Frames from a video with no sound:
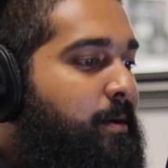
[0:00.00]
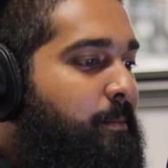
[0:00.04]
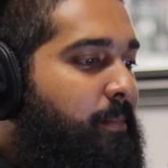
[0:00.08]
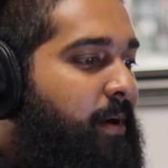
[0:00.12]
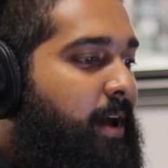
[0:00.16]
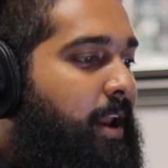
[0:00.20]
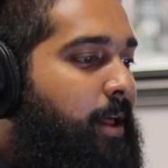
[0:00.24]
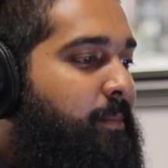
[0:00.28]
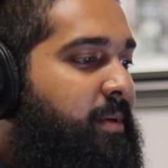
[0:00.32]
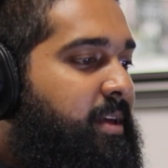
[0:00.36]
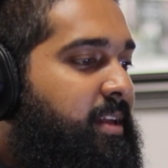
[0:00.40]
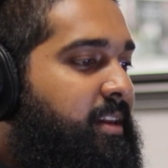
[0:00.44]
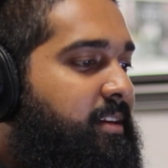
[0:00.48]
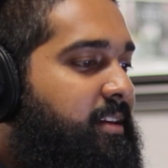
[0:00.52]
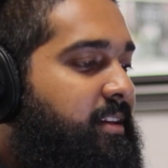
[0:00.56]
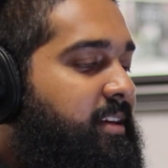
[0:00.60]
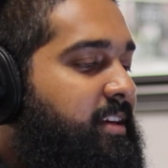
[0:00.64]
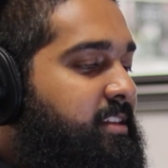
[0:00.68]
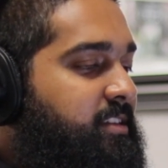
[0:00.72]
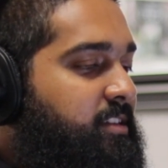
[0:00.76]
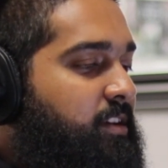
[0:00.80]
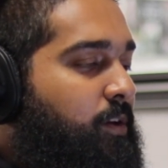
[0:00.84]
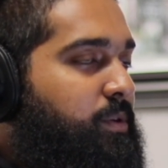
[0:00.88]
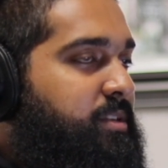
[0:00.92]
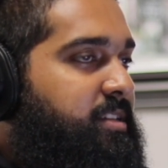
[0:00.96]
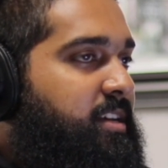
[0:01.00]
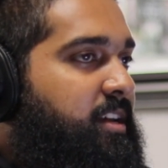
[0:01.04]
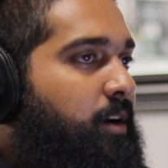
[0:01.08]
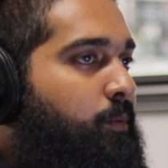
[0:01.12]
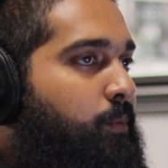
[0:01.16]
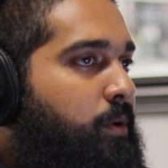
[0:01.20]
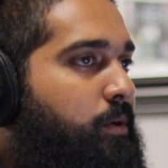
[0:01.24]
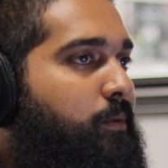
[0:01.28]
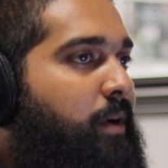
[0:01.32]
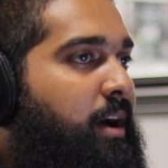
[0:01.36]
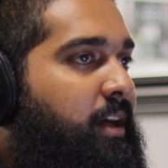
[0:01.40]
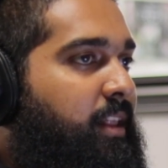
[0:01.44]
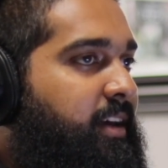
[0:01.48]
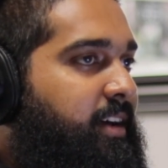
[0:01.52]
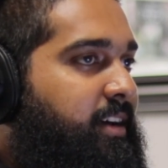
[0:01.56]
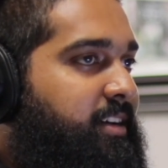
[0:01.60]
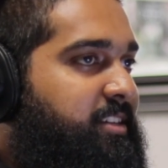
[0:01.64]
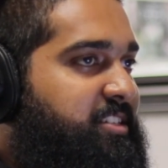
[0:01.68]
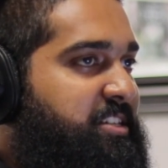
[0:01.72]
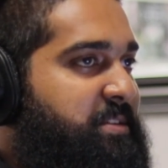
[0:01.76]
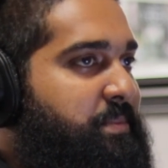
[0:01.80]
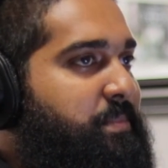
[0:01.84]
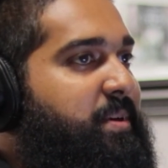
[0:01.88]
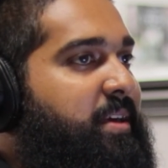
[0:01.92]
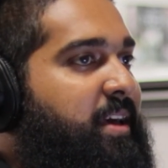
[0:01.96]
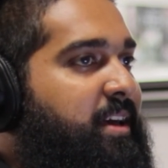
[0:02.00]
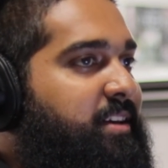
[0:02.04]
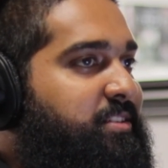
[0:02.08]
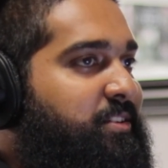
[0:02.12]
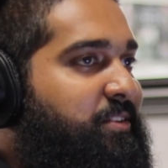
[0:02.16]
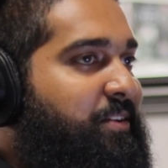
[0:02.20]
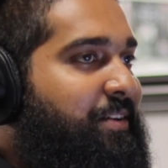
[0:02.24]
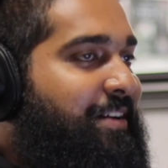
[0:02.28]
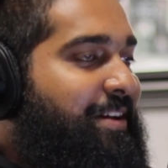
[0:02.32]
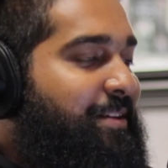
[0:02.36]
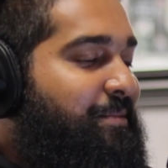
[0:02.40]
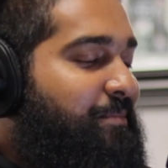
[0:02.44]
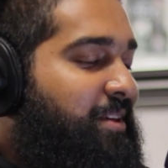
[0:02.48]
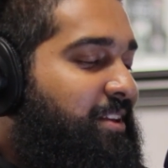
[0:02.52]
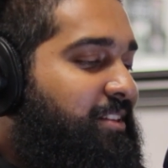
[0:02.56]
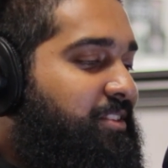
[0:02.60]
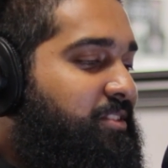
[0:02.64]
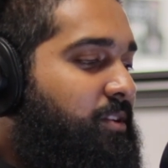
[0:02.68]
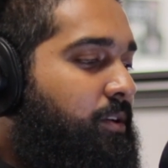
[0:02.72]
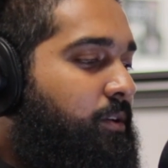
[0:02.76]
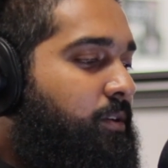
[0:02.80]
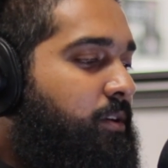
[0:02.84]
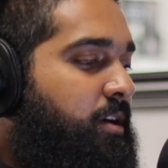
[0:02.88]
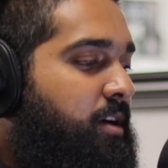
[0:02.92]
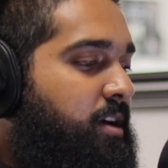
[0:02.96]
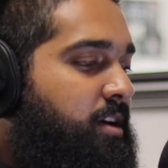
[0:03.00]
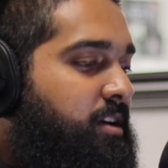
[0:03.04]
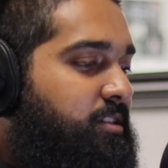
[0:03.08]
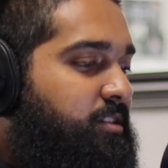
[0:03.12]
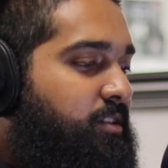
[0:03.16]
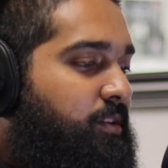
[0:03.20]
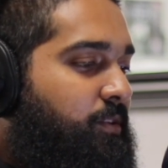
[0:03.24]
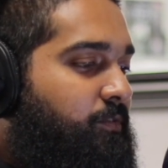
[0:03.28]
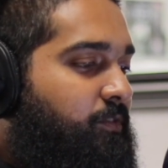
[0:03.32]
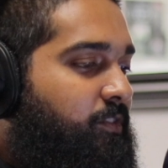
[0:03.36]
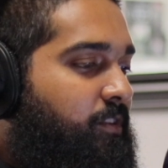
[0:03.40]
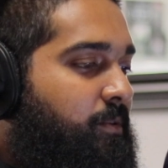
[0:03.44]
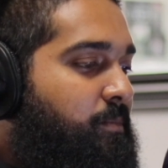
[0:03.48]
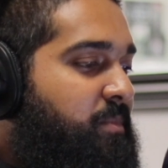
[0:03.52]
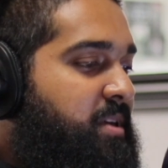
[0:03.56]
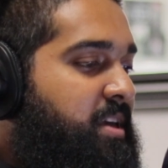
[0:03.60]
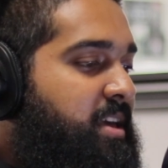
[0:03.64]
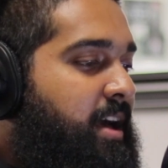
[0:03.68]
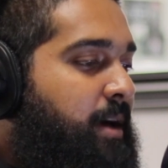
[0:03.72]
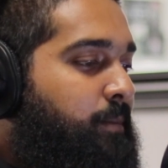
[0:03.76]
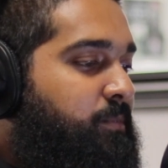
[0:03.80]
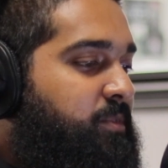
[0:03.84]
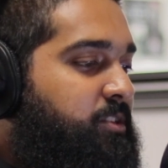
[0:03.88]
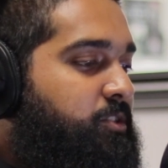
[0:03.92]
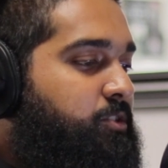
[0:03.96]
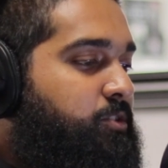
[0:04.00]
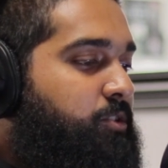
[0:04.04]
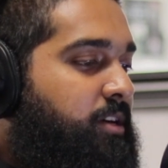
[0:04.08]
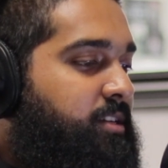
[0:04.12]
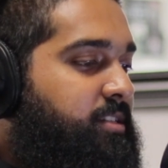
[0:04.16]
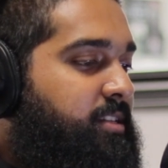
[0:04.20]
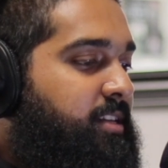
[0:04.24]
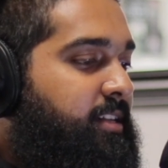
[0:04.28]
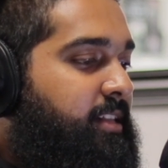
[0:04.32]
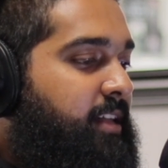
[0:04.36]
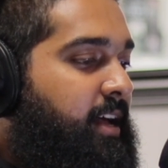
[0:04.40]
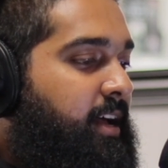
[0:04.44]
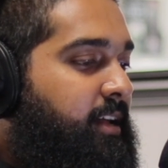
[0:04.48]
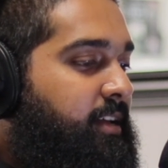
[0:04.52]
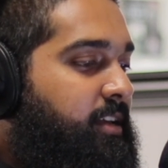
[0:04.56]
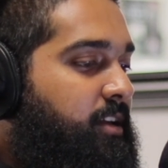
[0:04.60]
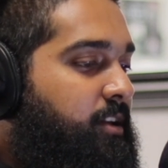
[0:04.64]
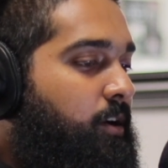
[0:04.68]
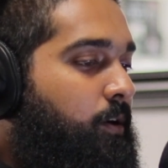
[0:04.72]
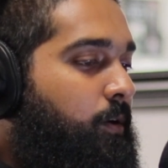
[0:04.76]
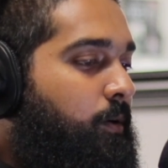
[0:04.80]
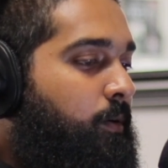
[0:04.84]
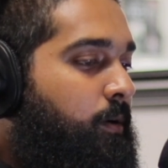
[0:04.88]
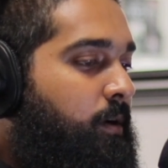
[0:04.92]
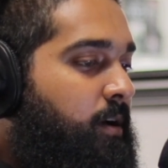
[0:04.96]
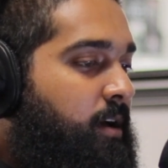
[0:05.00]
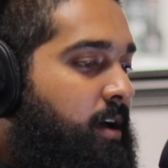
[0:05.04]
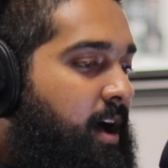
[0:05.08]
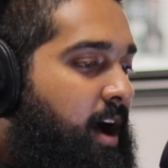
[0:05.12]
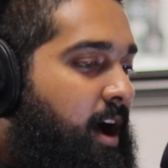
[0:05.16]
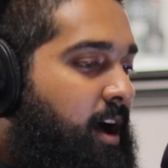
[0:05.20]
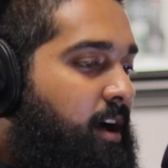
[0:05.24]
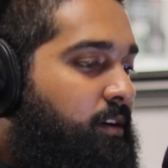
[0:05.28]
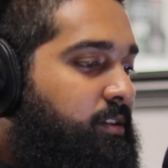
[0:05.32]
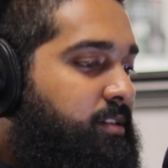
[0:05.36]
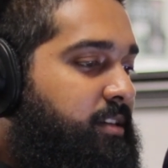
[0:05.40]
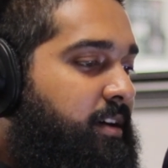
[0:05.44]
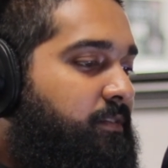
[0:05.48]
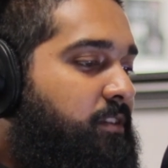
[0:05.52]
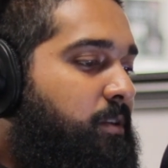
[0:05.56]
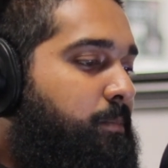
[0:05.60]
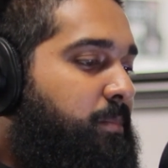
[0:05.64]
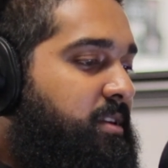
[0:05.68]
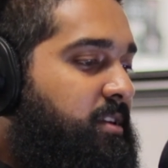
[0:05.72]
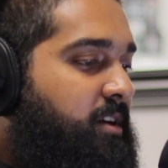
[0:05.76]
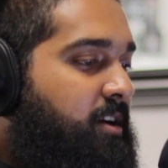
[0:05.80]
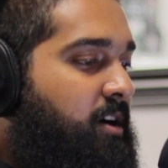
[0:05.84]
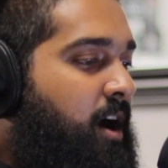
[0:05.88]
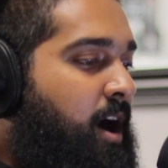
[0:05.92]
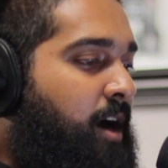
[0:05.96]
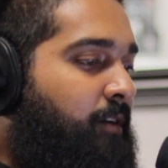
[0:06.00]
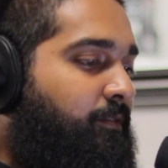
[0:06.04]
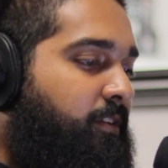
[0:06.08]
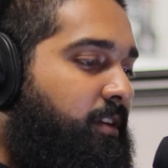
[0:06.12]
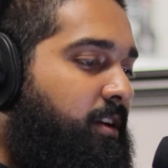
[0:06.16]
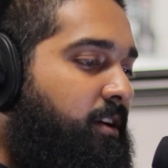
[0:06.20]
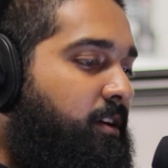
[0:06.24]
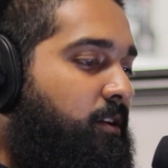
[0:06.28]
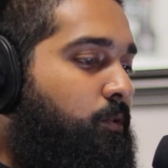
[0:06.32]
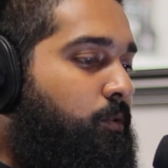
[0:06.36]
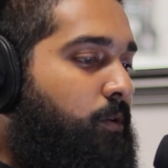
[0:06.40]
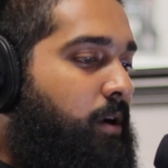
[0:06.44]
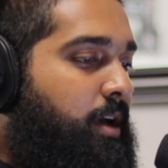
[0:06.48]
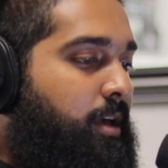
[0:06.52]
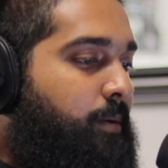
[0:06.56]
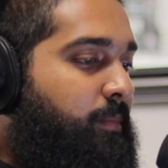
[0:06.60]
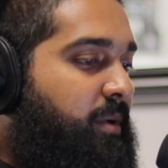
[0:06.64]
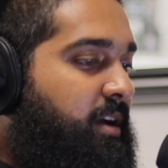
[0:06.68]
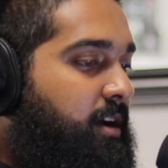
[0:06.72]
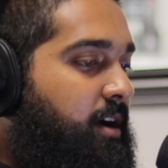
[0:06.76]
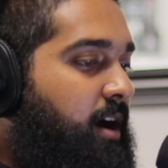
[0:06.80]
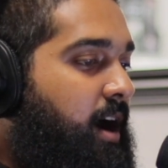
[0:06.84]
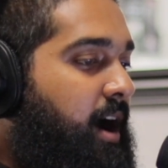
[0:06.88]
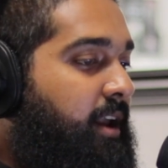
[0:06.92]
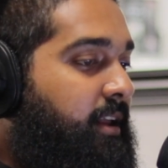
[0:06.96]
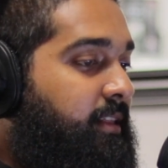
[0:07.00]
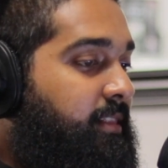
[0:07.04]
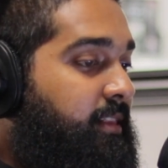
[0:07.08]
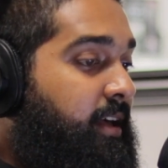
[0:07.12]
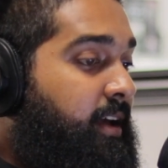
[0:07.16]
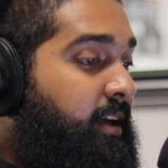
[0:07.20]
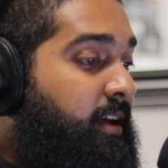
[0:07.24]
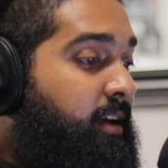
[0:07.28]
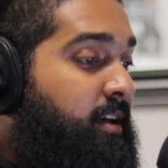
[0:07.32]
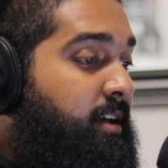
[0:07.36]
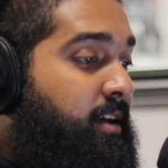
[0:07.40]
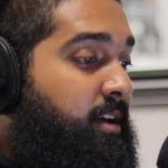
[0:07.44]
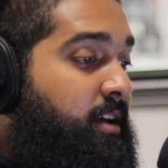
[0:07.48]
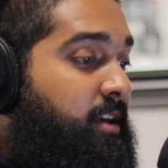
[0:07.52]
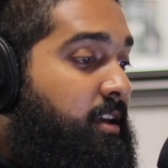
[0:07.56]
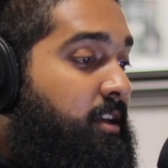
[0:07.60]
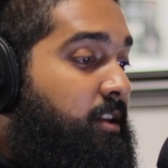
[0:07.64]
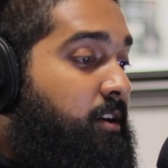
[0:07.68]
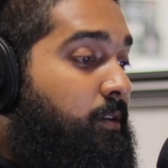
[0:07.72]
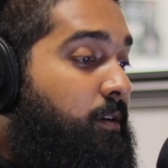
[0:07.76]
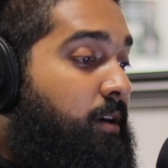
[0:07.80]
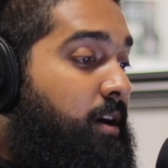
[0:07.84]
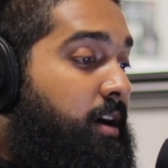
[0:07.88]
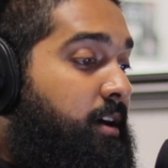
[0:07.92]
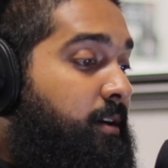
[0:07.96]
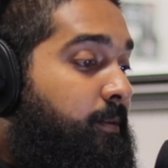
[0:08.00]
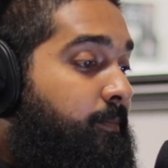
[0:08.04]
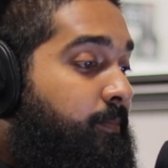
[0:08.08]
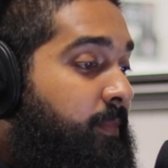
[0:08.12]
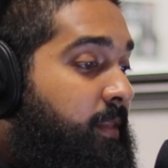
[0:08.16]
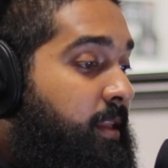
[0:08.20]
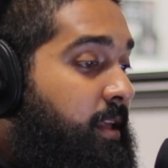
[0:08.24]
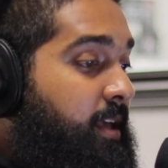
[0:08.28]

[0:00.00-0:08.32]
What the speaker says: But I mean, he's always going to reroute like a GPS, you know what I mean? So for me, I'm just trusting that, you know, I also have to be confident in who I am in God, and that, you know what?